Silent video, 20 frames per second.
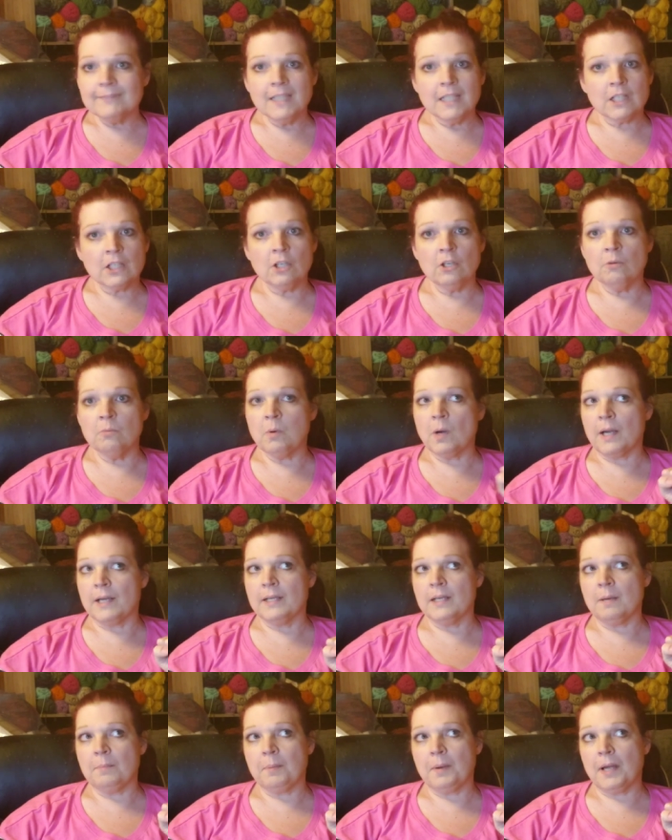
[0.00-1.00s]
it could
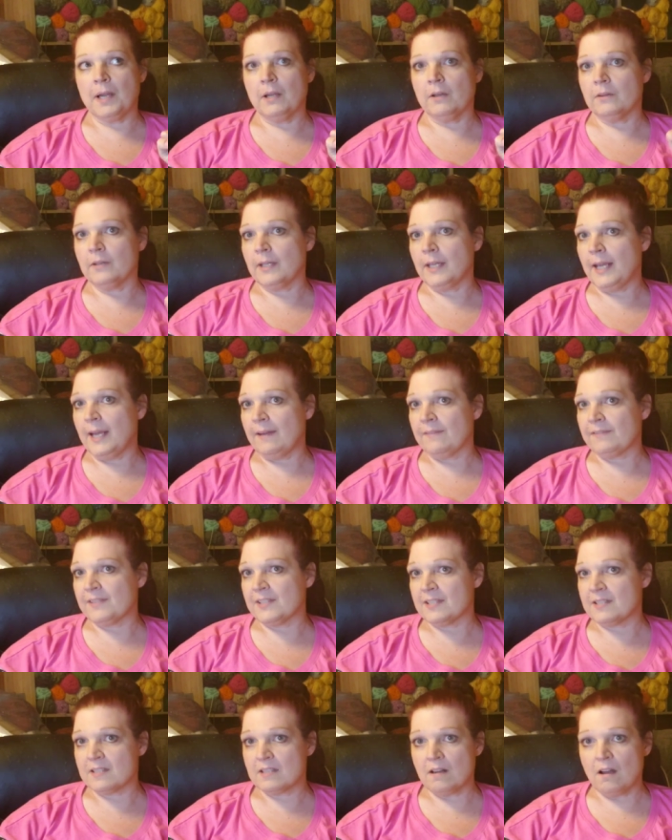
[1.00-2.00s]
wind up I only have
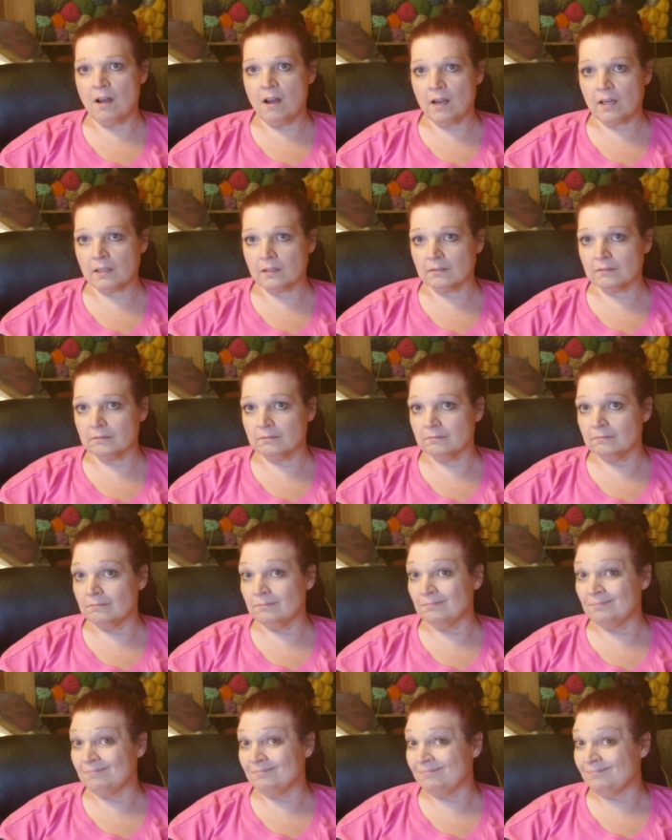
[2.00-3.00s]
to stock
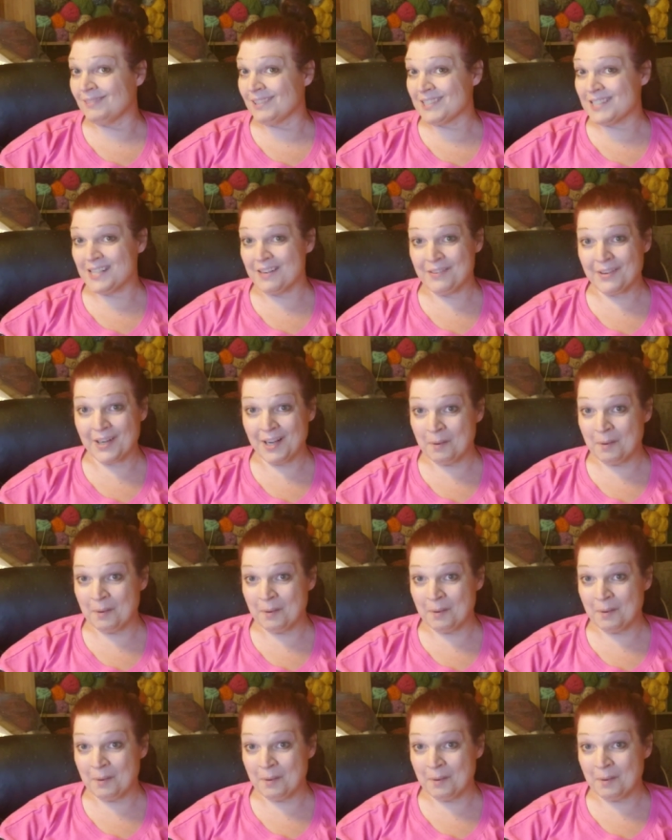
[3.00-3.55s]
once every